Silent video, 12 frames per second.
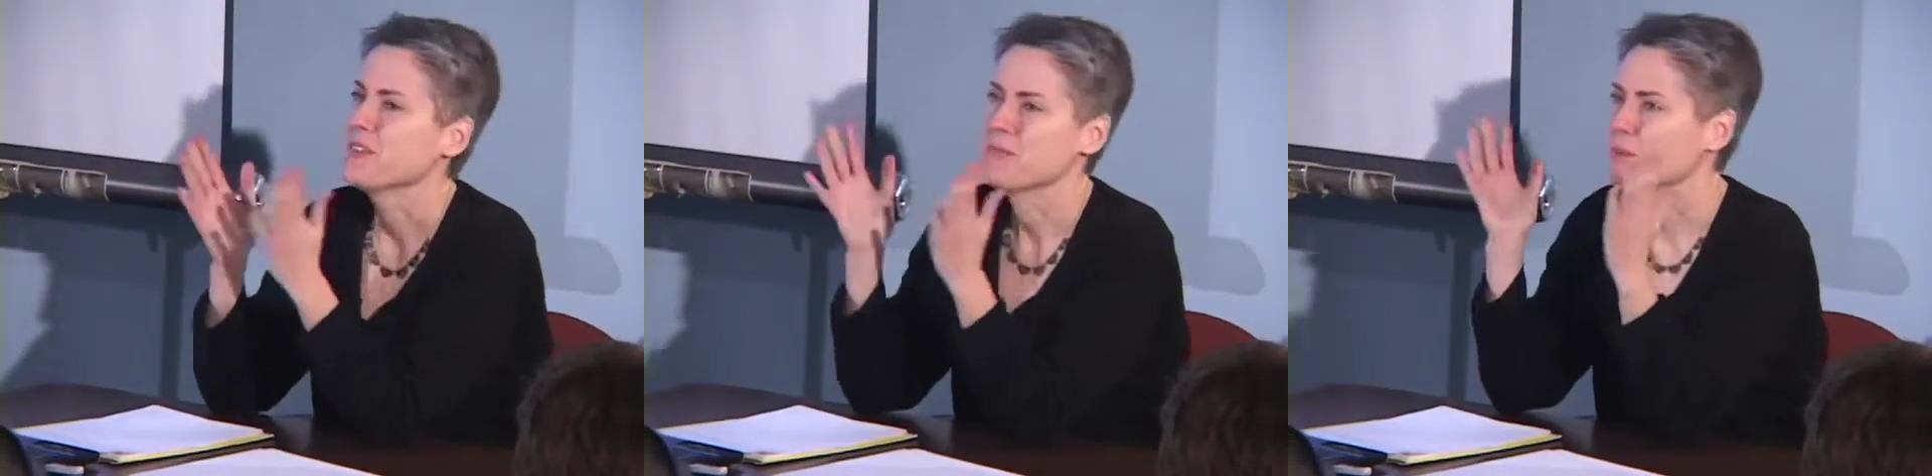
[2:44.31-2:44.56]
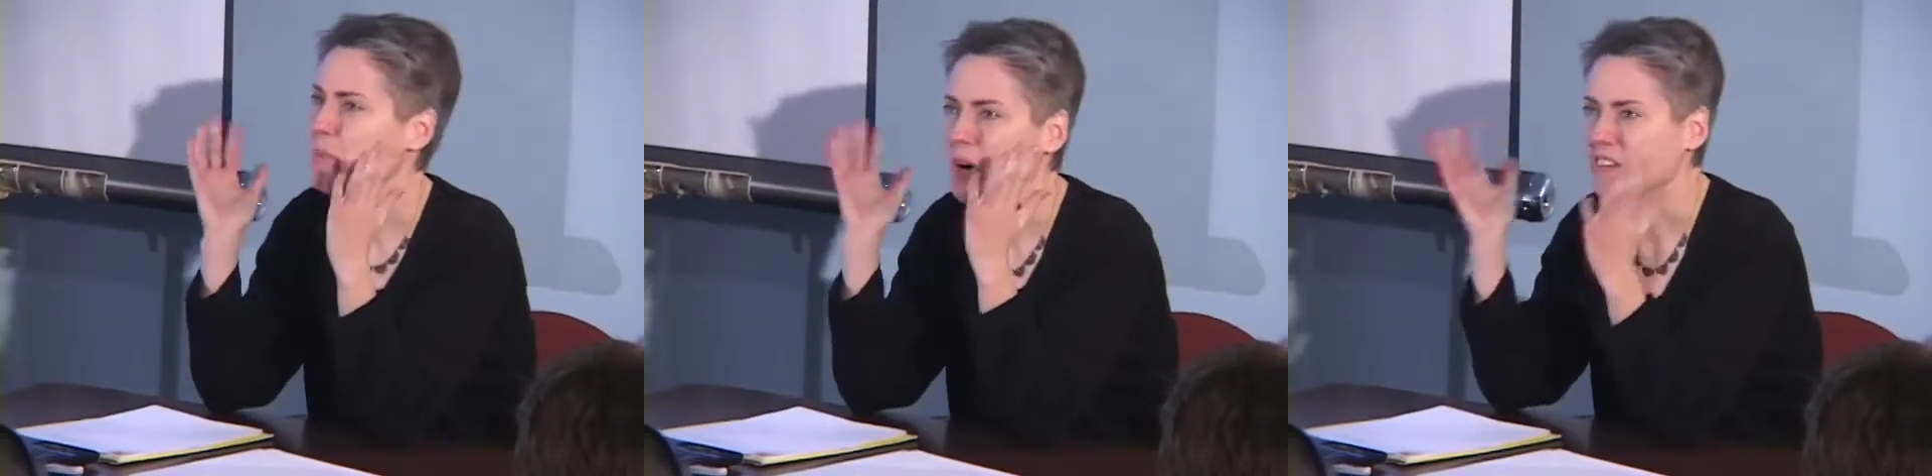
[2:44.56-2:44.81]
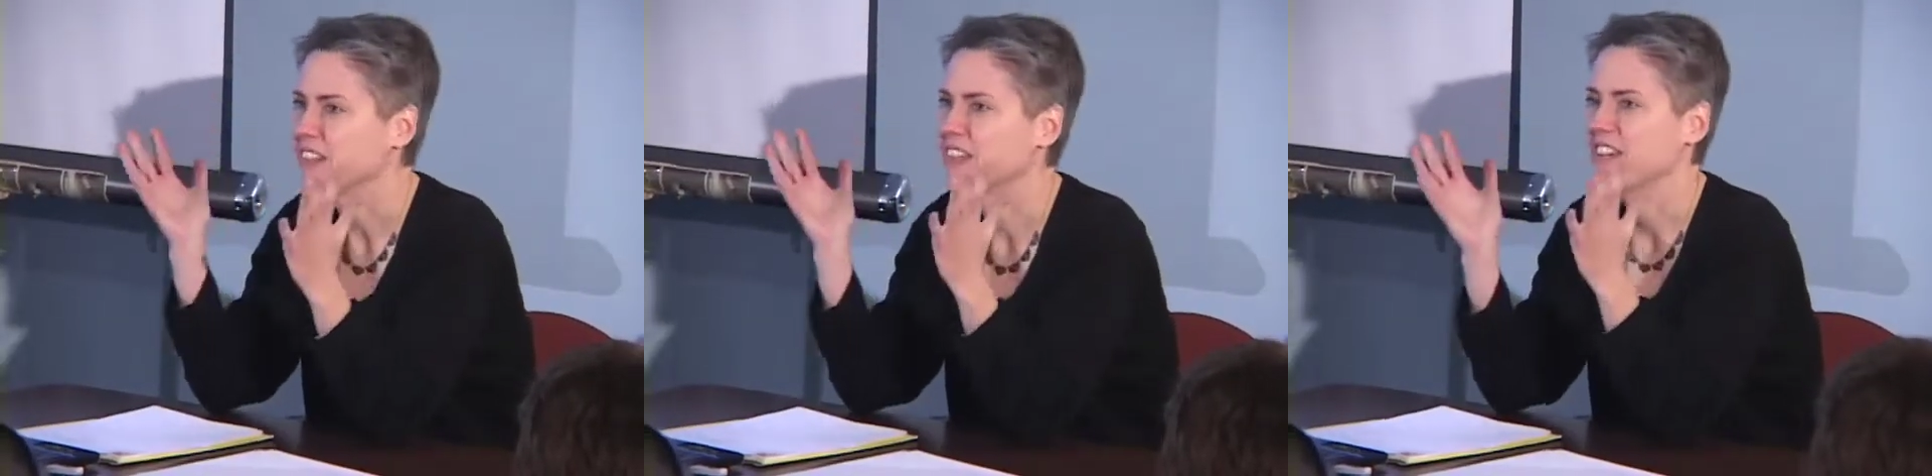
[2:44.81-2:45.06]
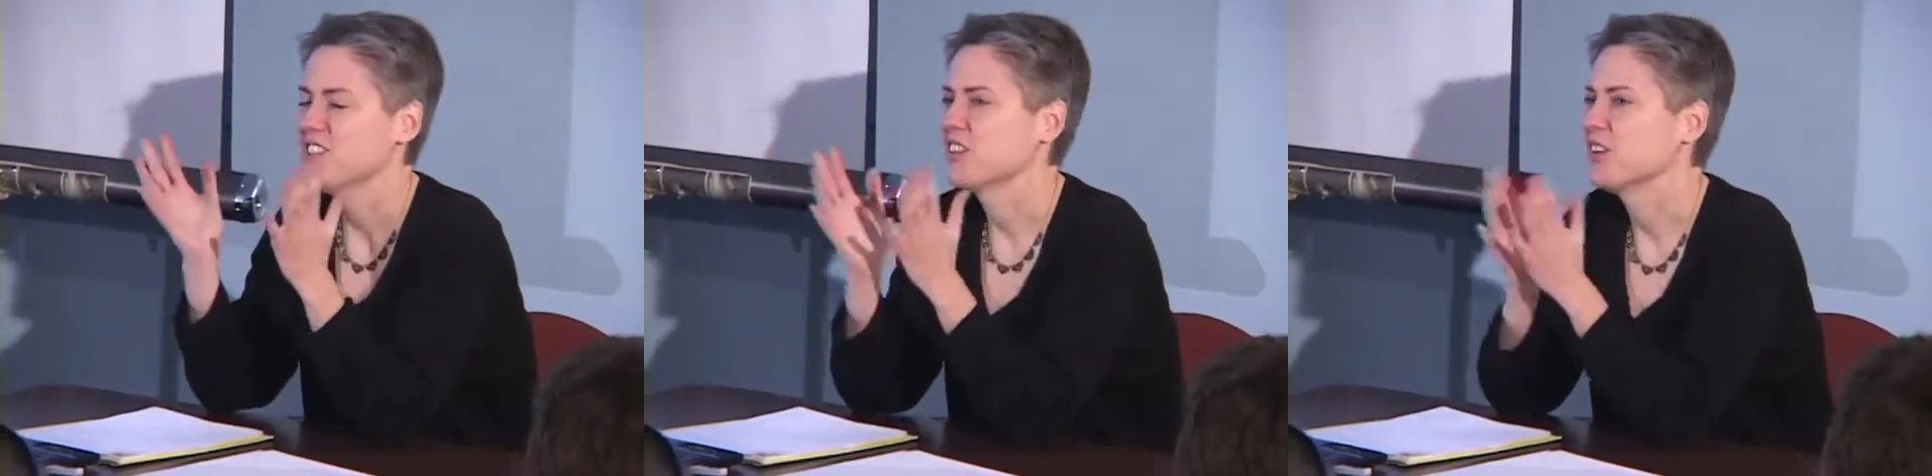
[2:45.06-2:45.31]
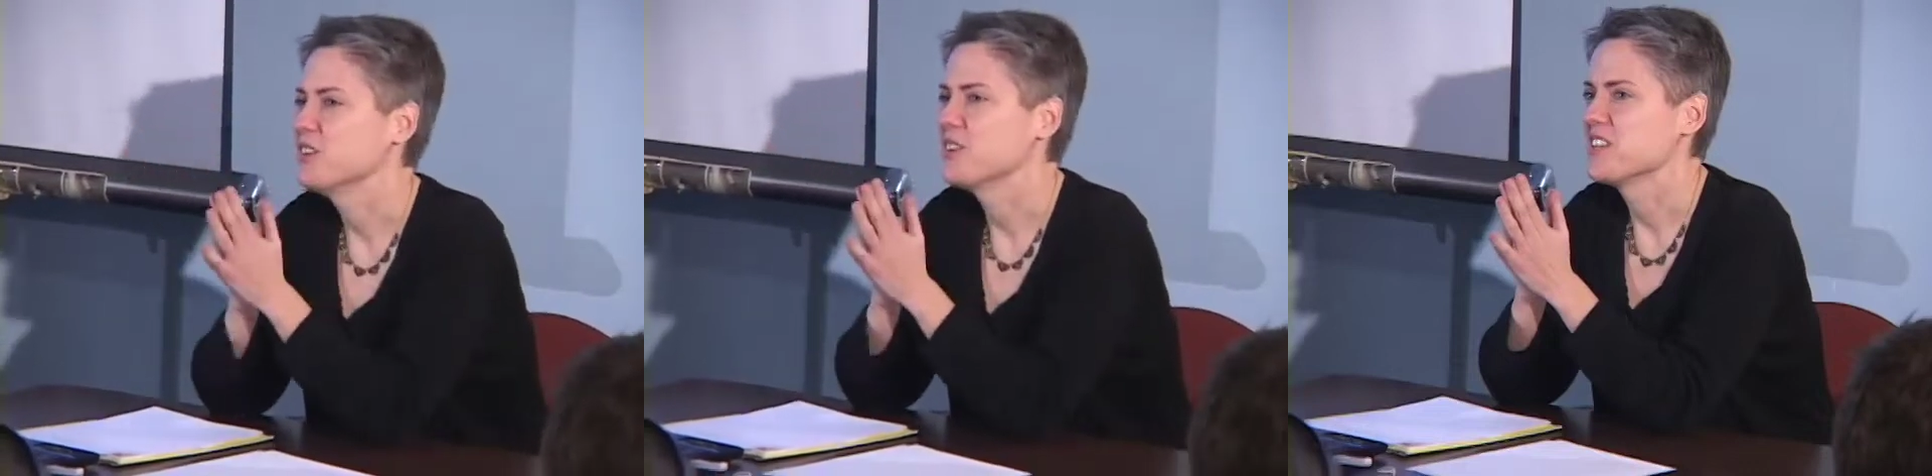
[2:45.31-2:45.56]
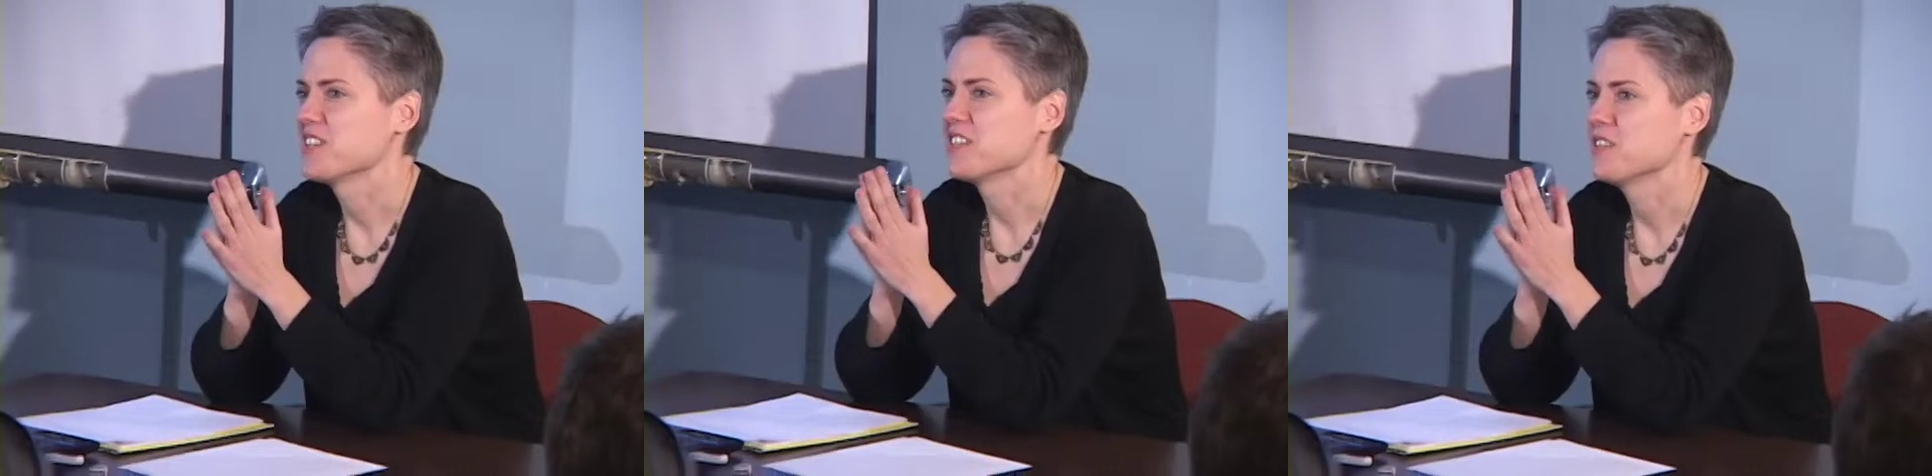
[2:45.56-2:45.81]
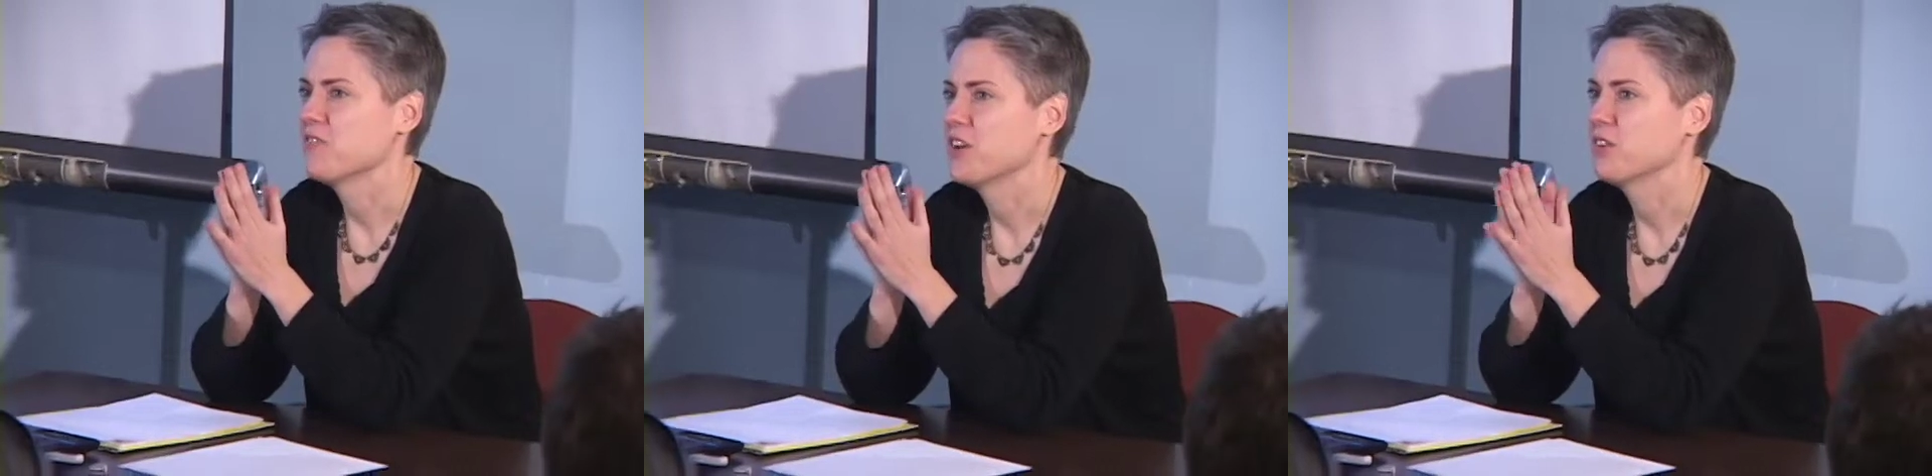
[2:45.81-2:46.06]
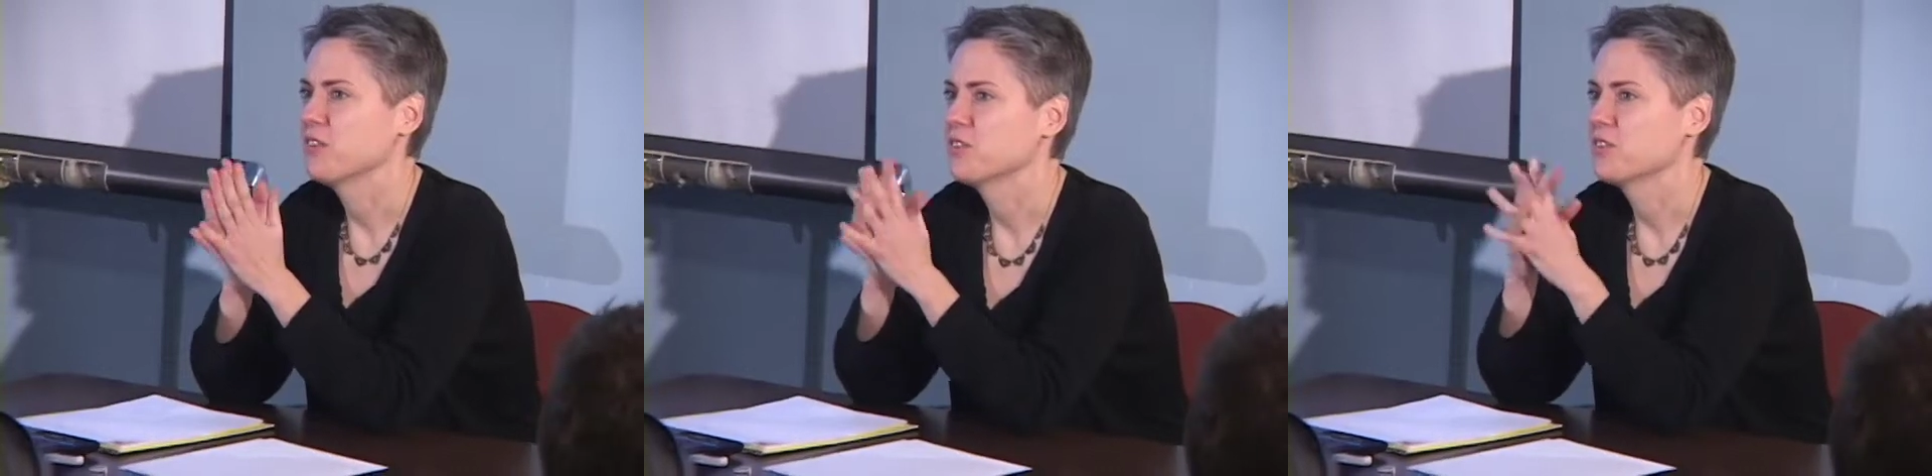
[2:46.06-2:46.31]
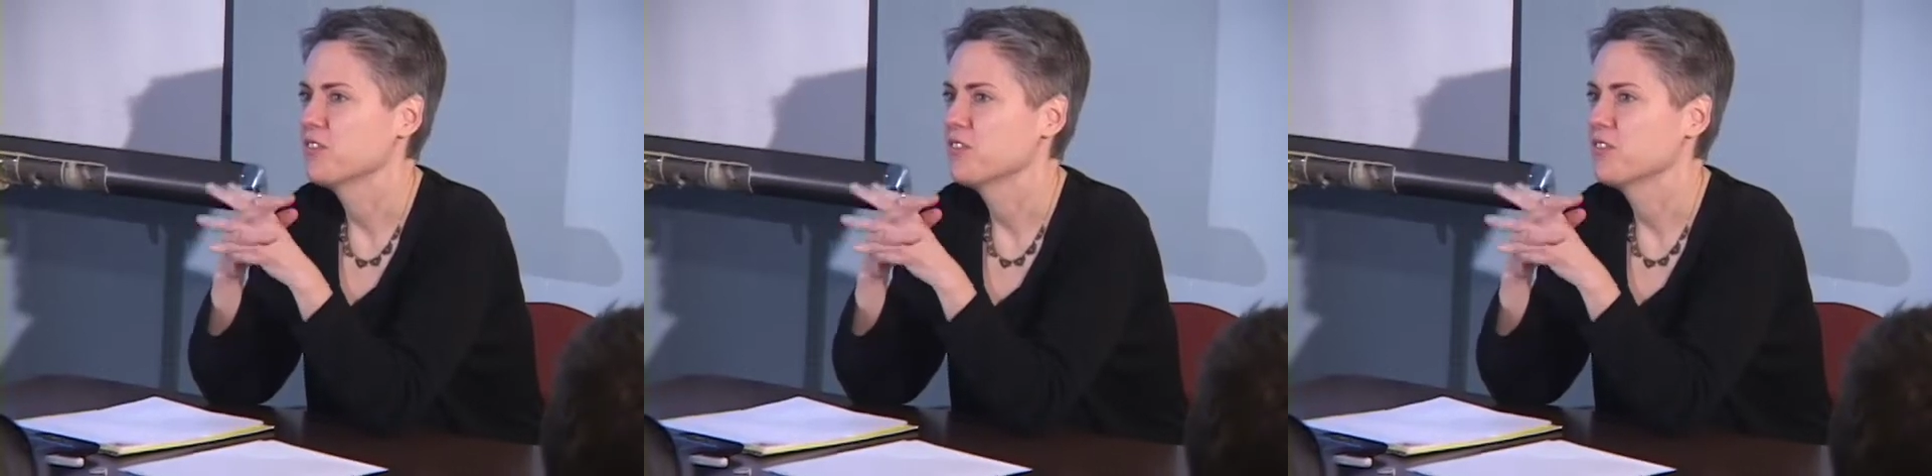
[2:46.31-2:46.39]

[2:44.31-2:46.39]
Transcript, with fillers: the part that gets you always is the federal,